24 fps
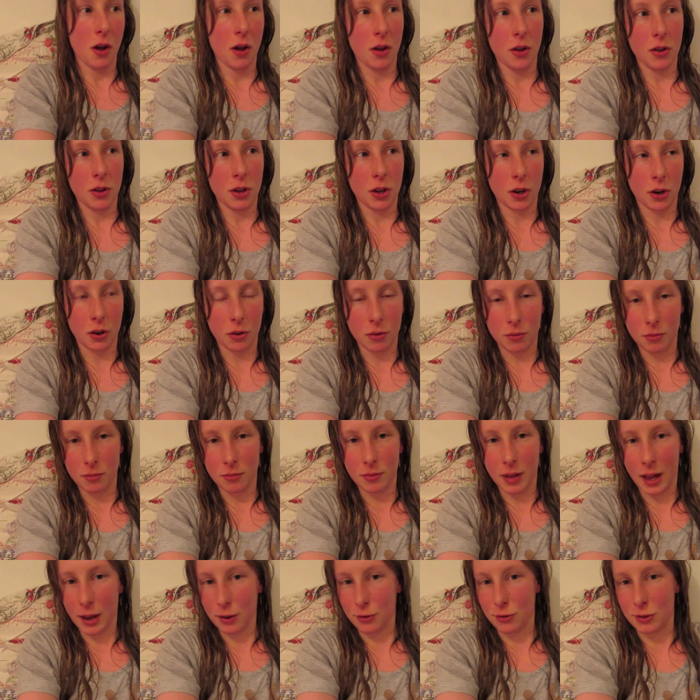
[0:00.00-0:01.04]
you know,
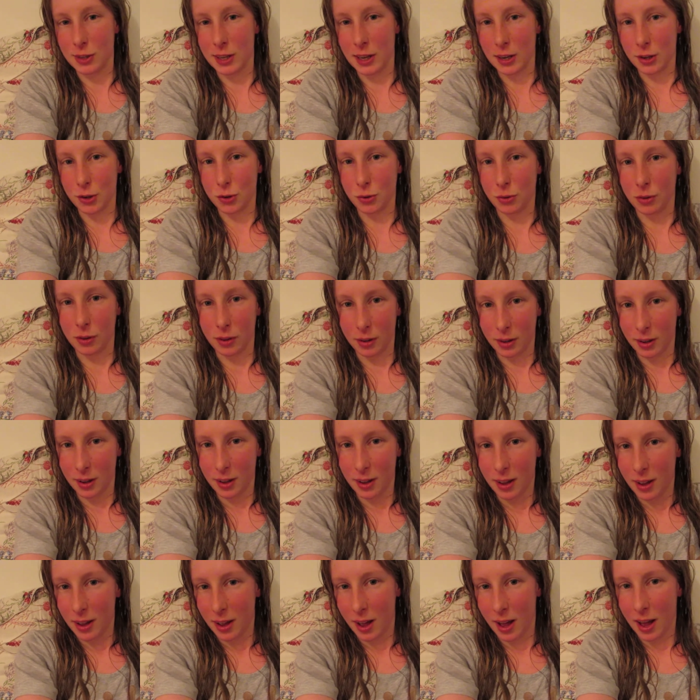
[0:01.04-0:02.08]
heterosexual
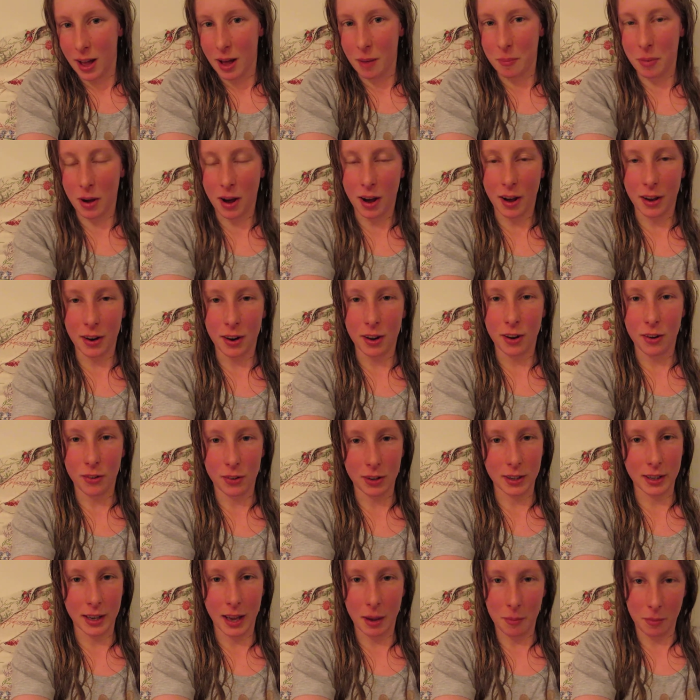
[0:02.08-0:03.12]
uh, partner
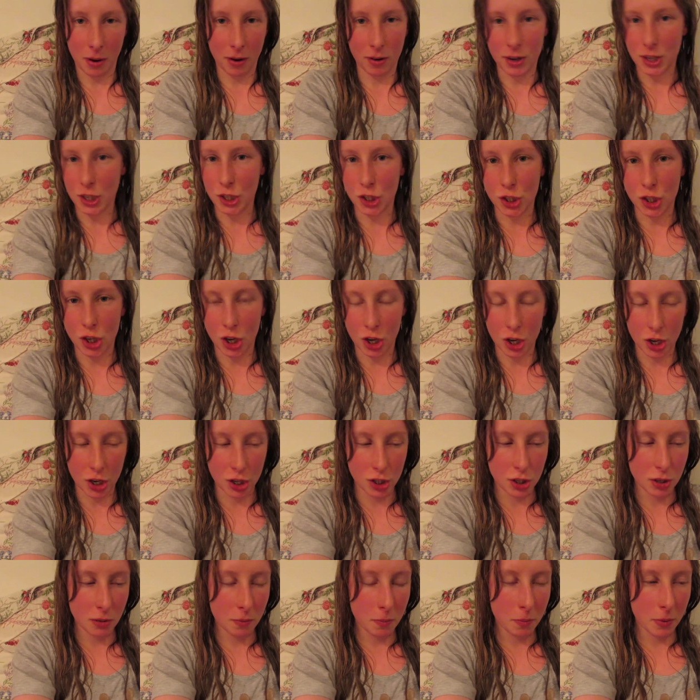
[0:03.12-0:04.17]
and get married in
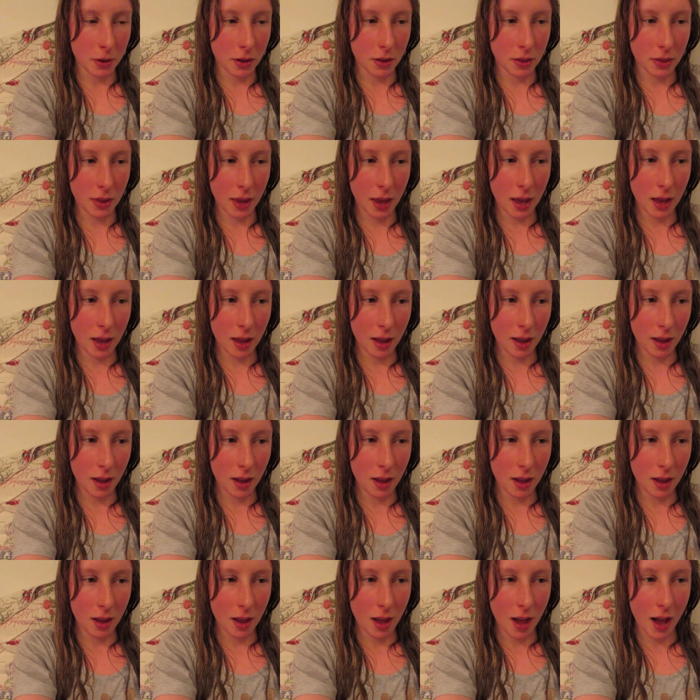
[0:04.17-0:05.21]
church, but they're,
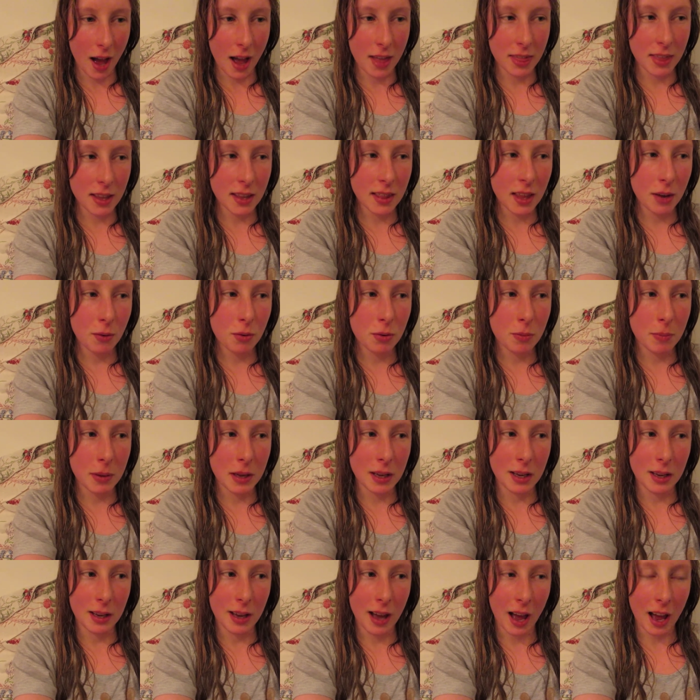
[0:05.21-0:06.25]
I think they would
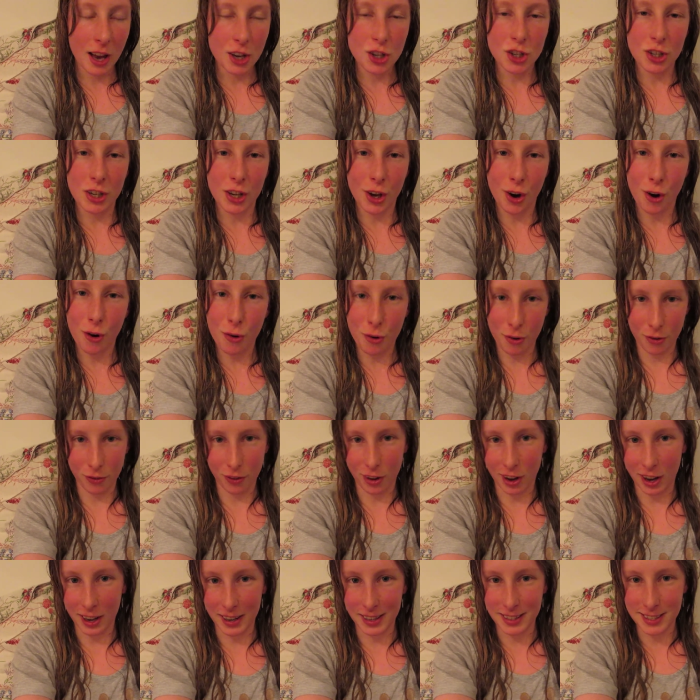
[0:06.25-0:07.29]
be actually
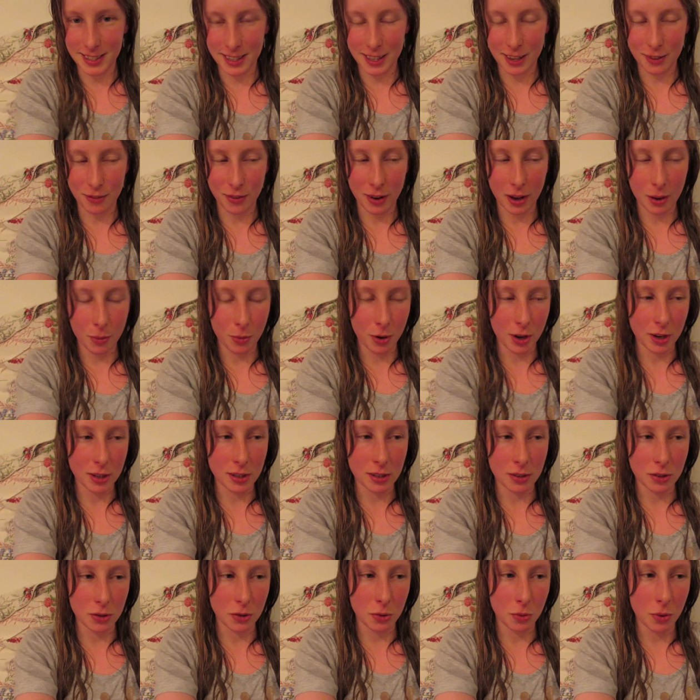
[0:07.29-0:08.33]
horrified if I were
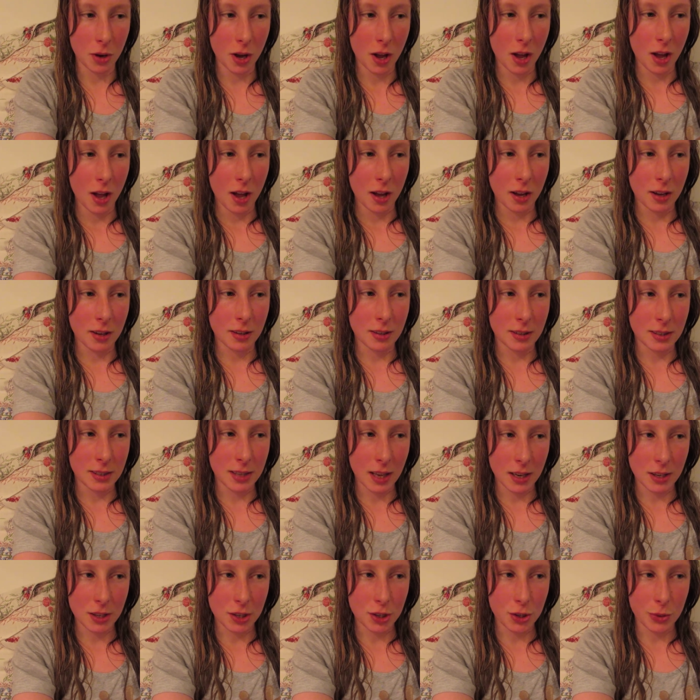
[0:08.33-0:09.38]
to
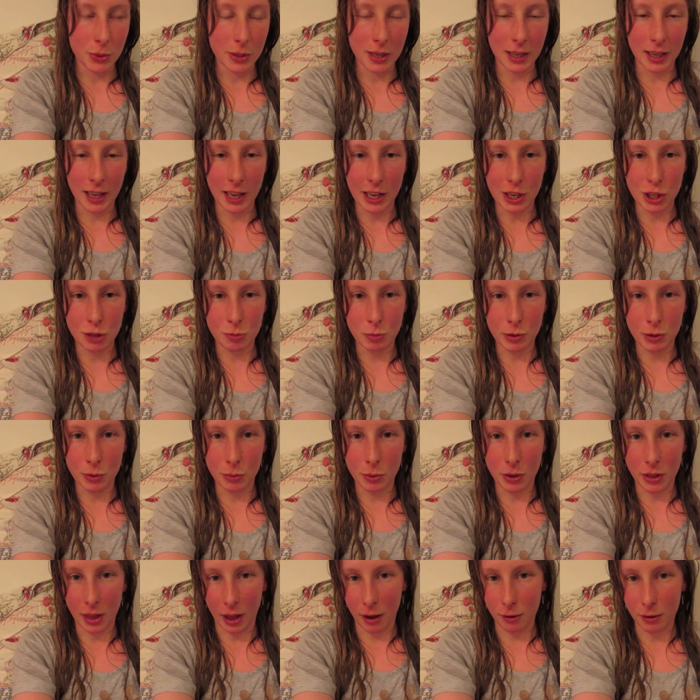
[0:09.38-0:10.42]
consent to an engagement
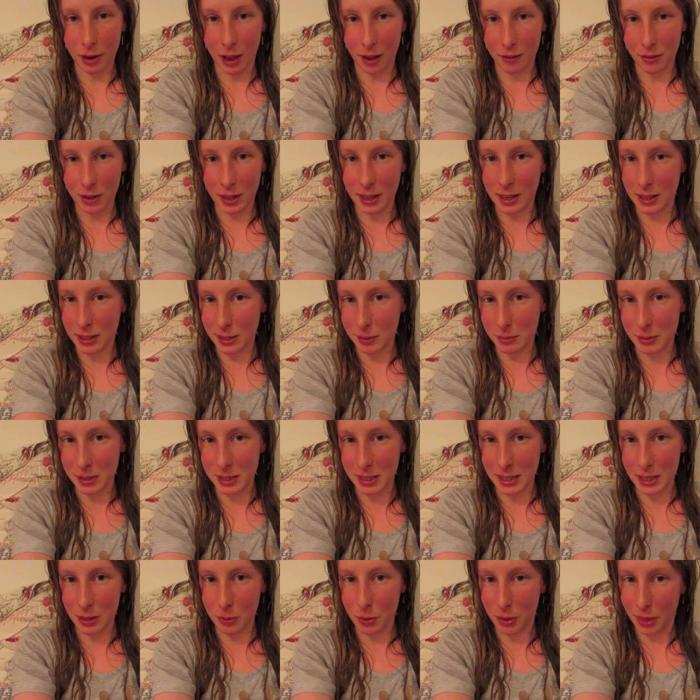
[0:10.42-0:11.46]
without having
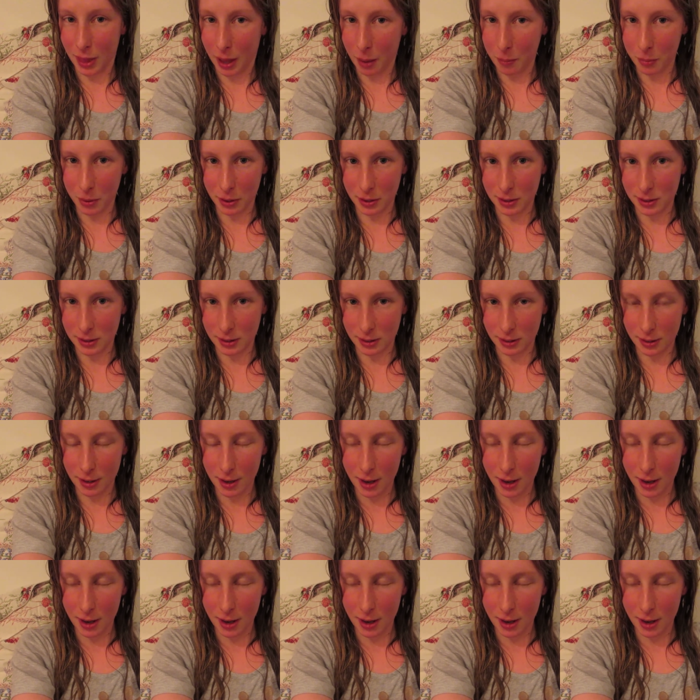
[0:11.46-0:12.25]
intimacy with that person.